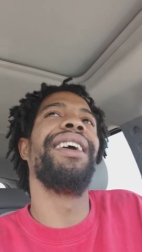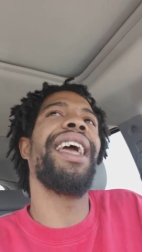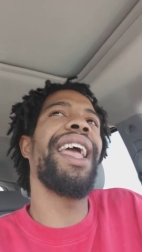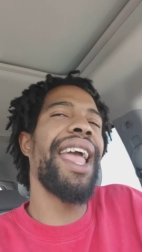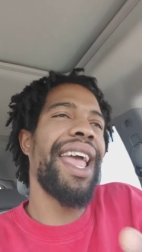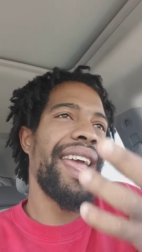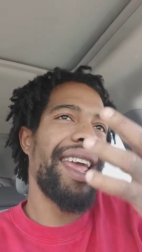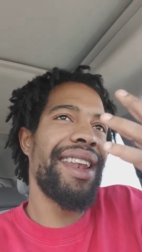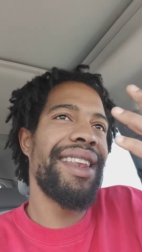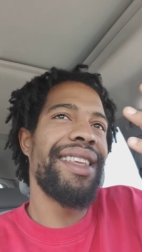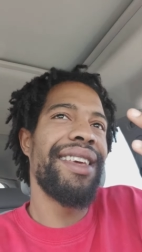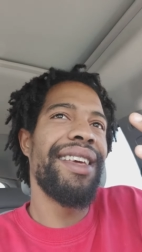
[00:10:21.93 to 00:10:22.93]

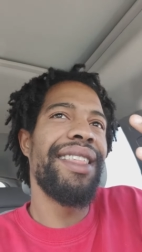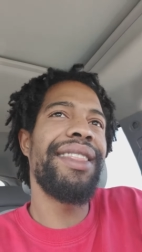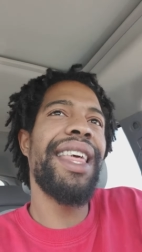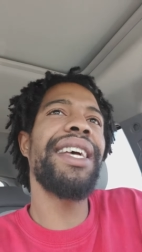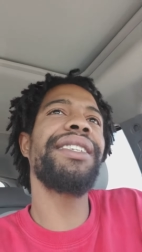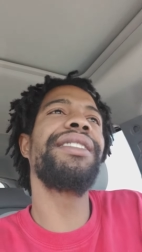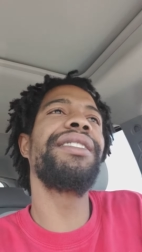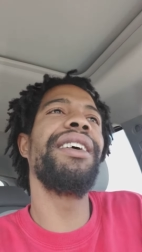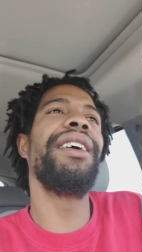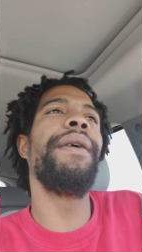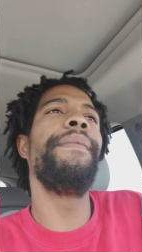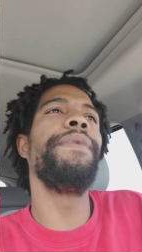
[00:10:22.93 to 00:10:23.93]
And that's
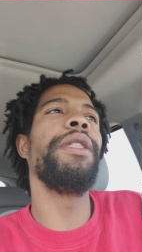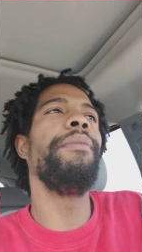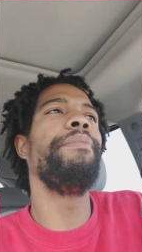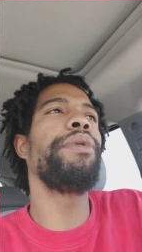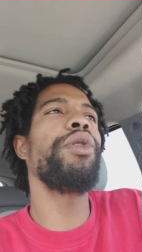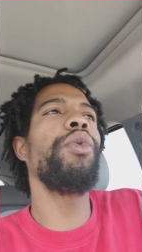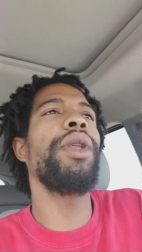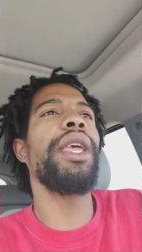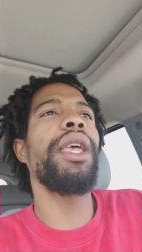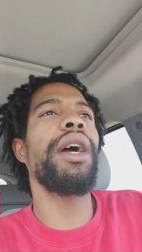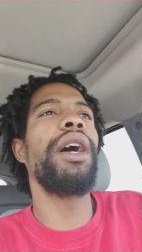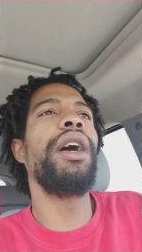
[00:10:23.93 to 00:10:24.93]
the
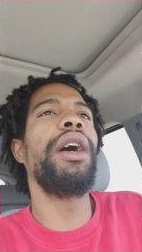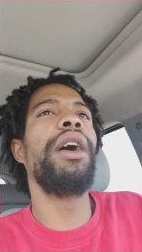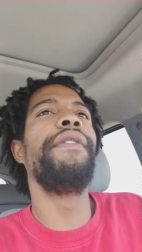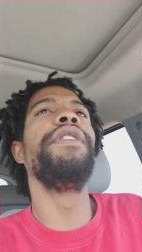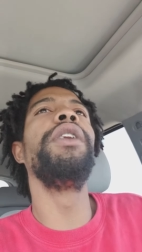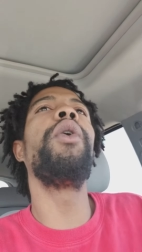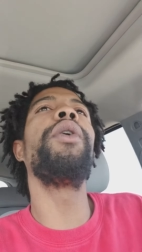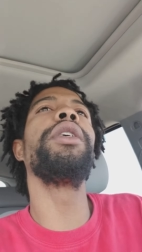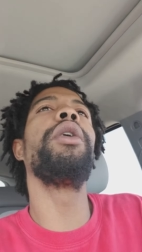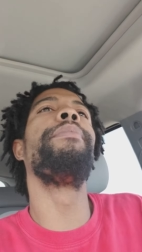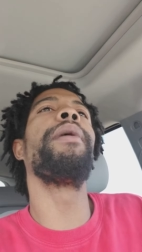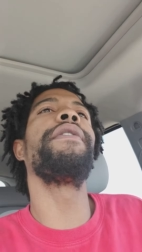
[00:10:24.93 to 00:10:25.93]
beauty of knowing
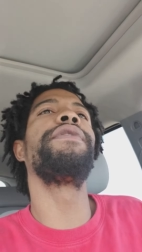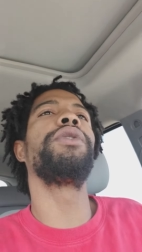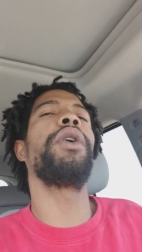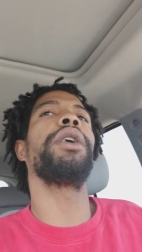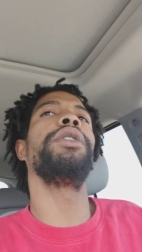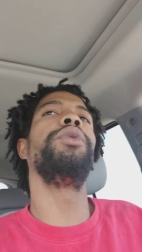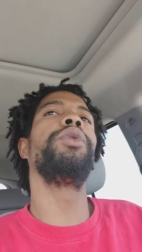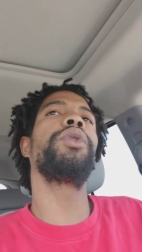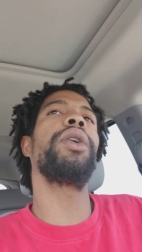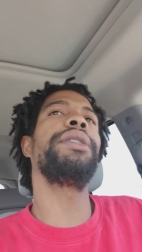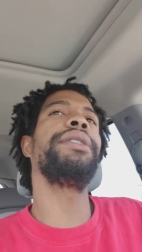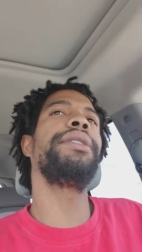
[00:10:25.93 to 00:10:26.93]
your birth chart, because you
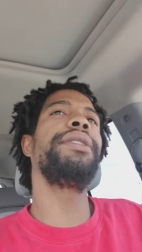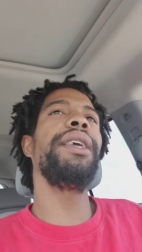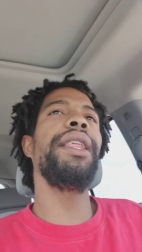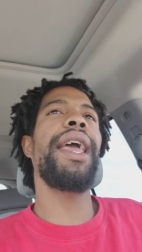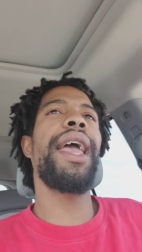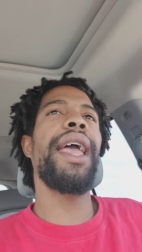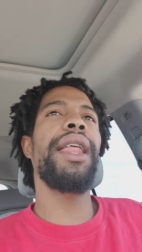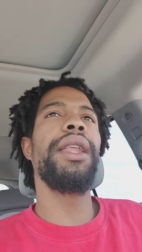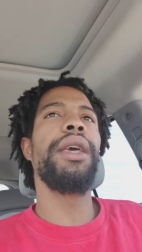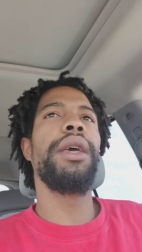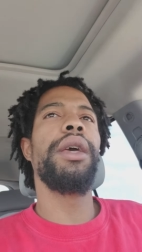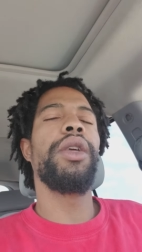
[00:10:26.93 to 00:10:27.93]
start to see that,
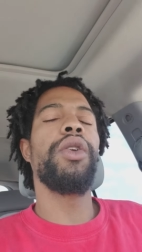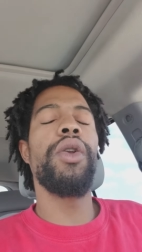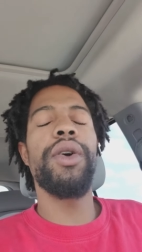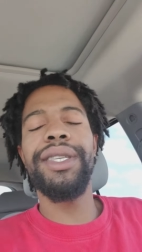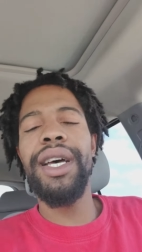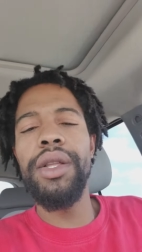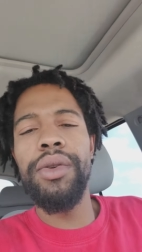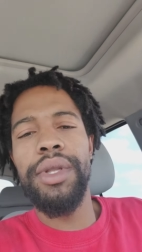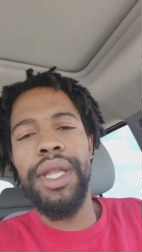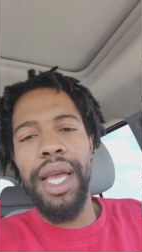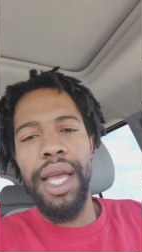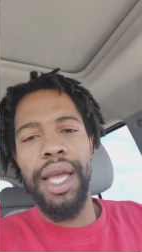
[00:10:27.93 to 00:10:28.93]
it's other
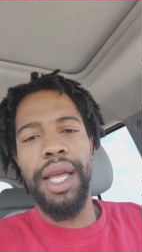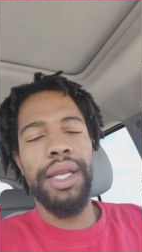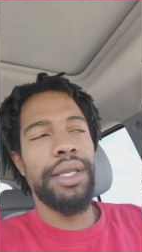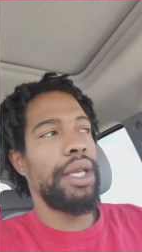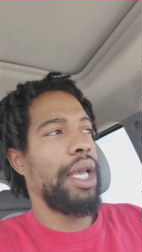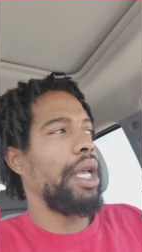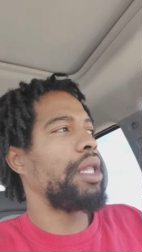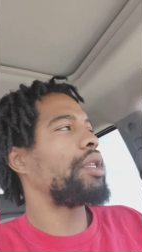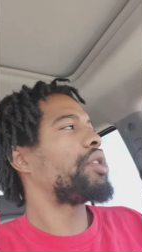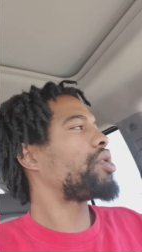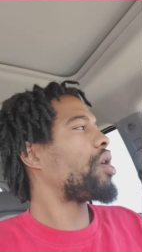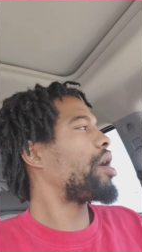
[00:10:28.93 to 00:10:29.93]
things in the
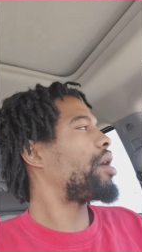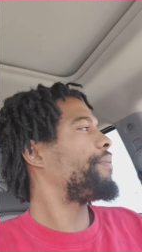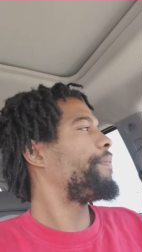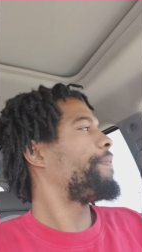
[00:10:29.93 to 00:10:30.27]
chart